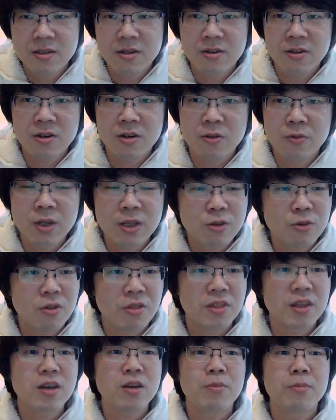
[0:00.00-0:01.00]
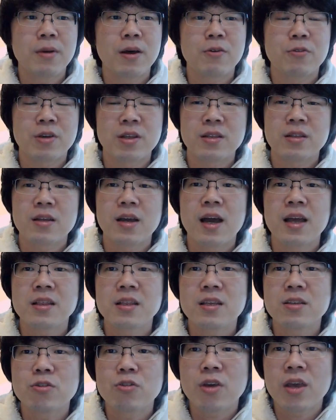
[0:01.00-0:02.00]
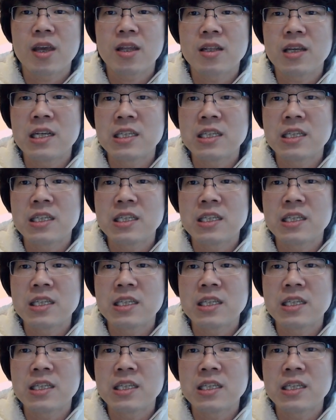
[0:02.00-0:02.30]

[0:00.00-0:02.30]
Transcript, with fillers: Uh, what do you think about it? I think you can